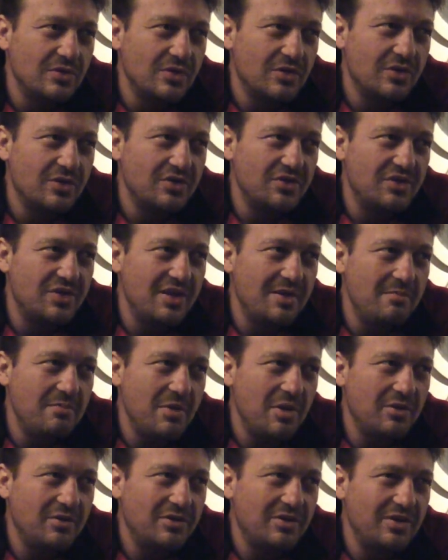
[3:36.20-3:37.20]
because they're
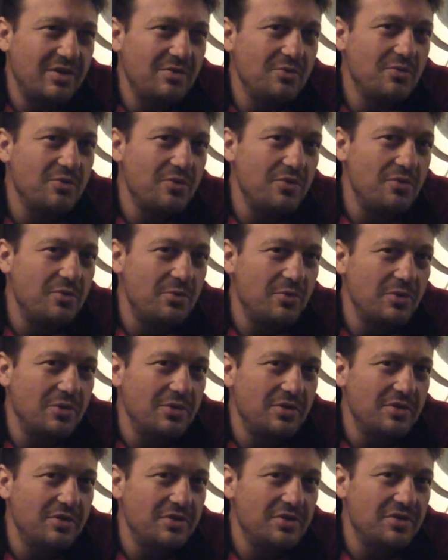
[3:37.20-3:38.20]
mostly rude
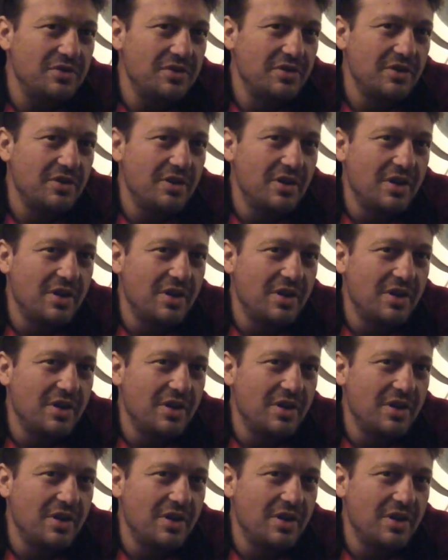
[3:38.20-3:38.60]
words,